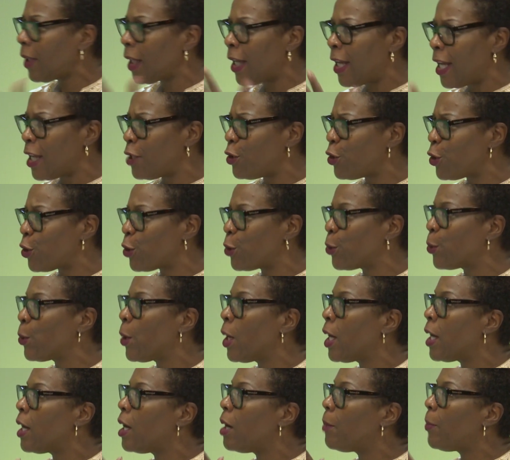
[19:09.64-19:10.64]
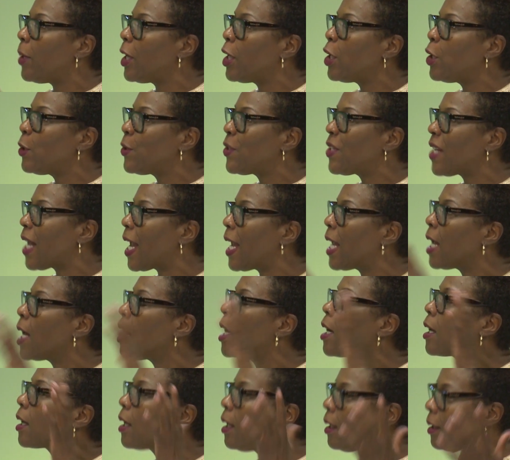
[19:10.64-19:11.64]
Hindu, but you say
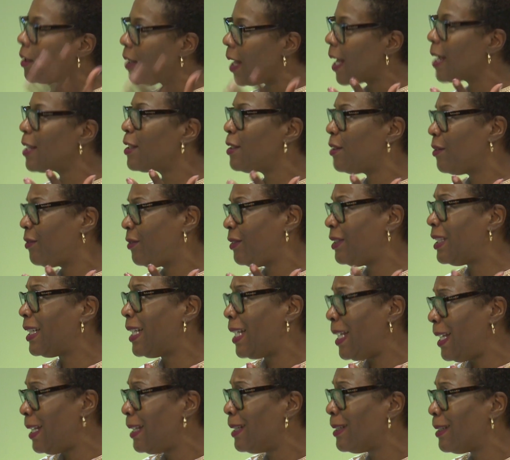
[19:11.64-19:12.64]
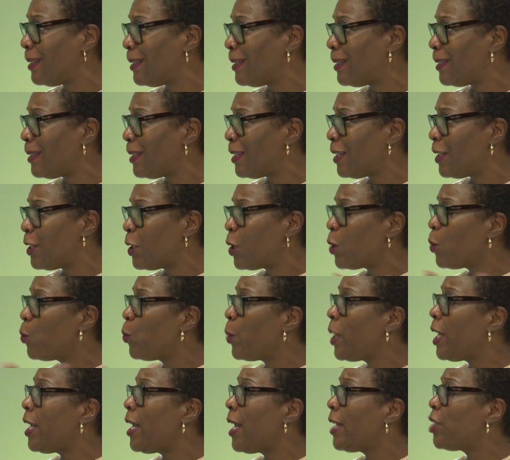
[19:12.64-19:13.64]
collectively
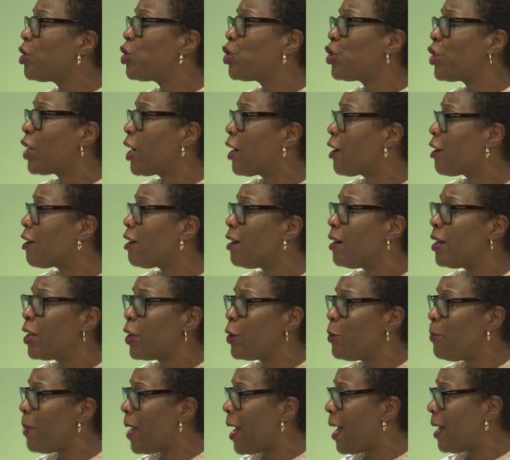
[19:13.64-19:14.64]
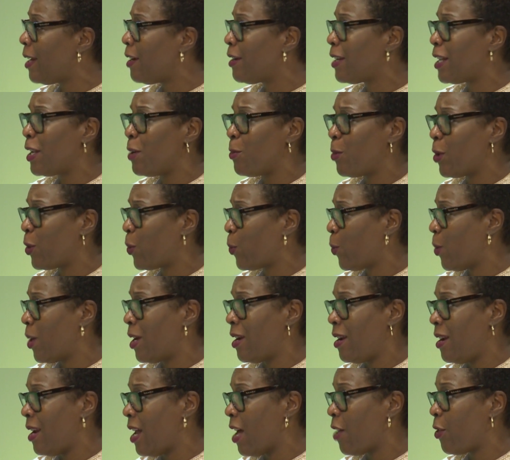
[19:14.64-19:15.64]
yeah. we share a humanity with
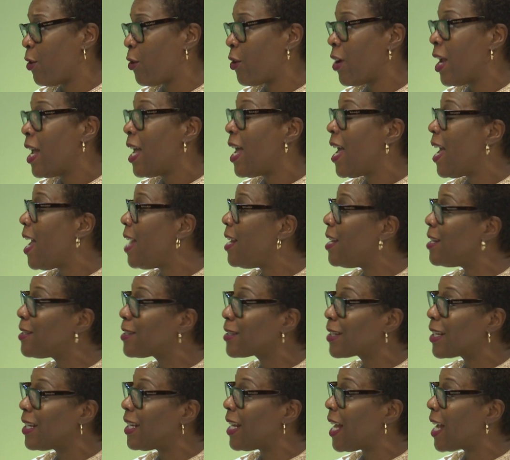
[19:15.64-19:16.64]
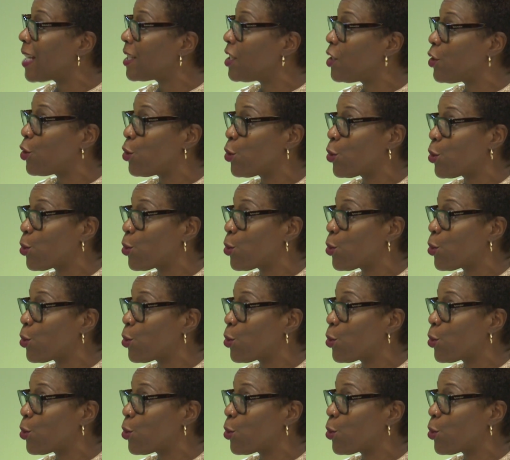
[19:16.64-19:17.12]
one another and it's connected to